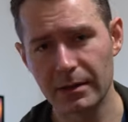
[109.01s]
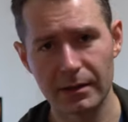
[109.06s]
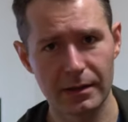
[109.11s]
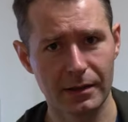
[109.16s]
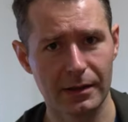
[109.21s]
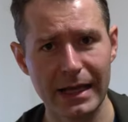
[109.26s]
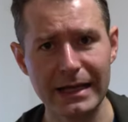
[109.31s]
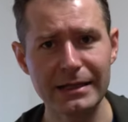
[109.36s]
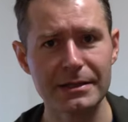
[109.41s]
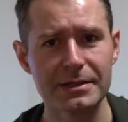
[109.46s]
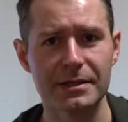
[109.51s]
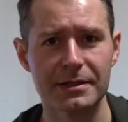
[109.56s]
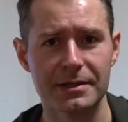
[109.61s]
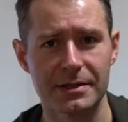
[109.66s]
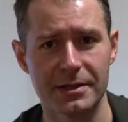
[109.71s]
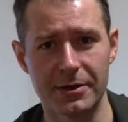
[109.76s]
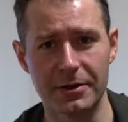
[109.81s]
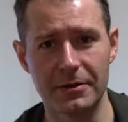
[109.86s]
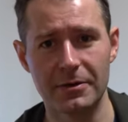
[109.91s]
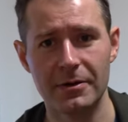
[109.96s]
The lenses
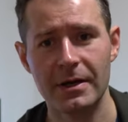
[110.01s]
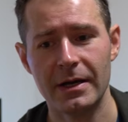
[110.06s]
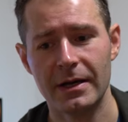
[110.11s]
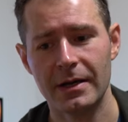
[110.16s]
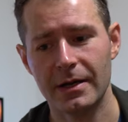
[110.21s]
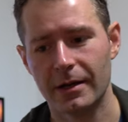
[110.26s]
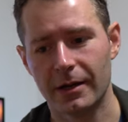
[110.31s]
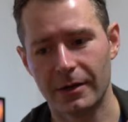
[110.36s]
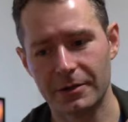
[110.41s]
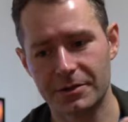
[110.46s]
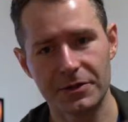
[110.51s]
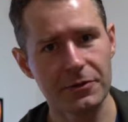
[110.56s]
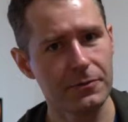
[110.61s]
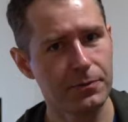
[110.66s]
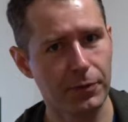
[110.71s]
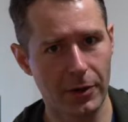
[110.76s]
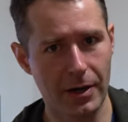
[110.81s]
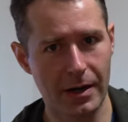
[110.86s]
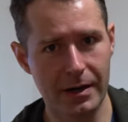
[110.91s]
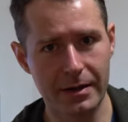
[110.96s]
though are two
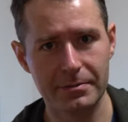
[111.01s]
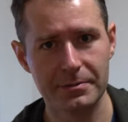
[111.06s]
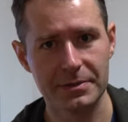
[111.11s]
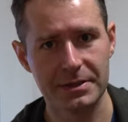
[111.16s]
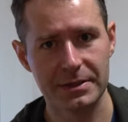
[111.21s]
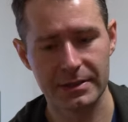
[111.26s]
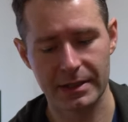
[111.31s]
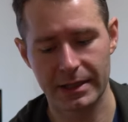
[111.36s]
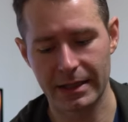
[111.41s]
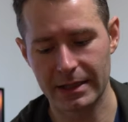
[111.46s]
primes.